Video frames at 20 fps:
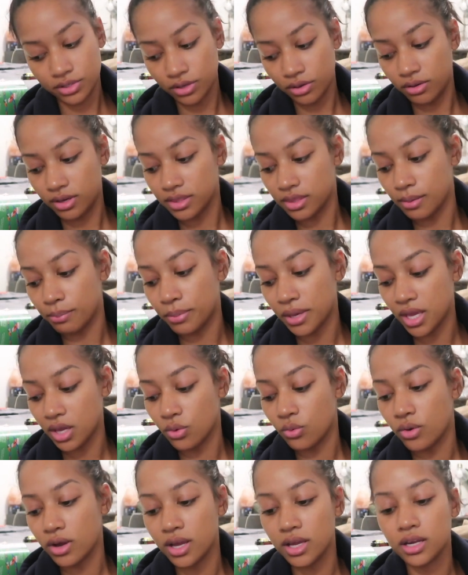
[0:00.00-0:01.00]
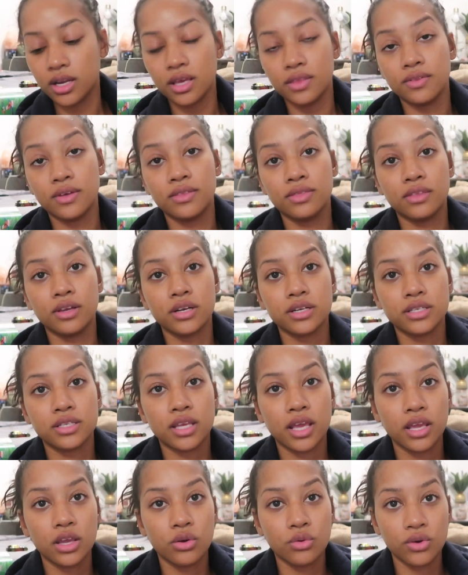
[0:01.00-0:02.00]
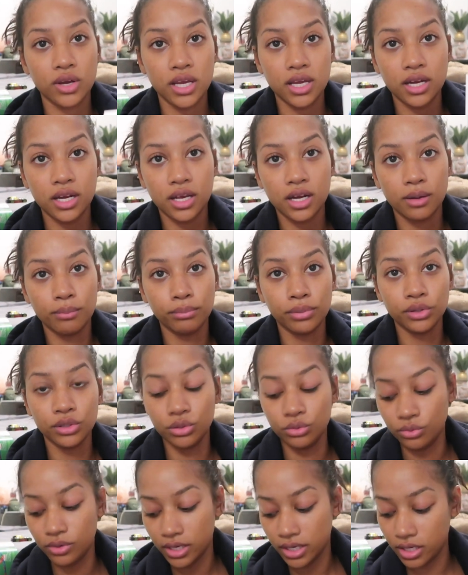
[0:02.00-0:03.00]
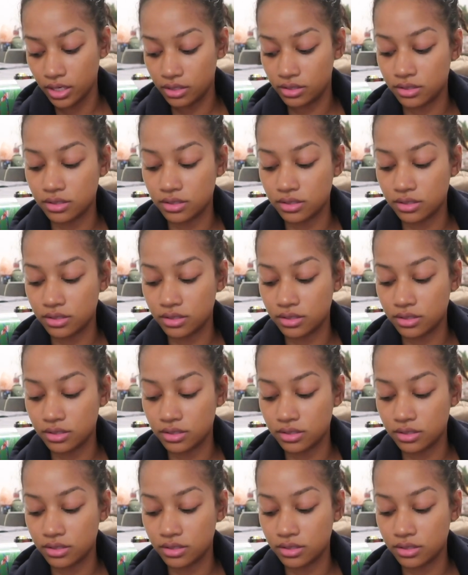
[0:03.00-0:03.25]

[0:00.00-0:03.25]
So you get the pink one and then there's a green and a blue one.